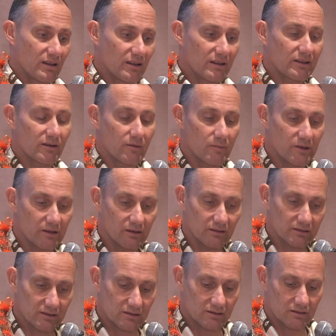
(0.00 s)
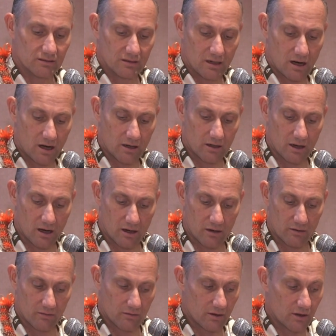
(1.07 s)
that their meals
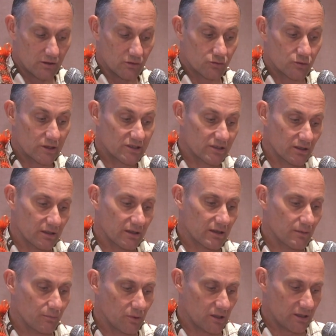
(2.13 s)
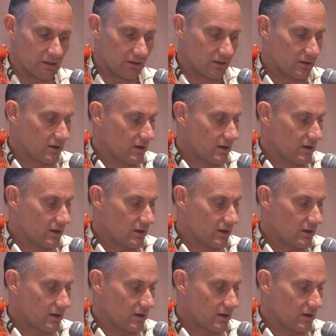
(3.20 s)
are nutritionally complete,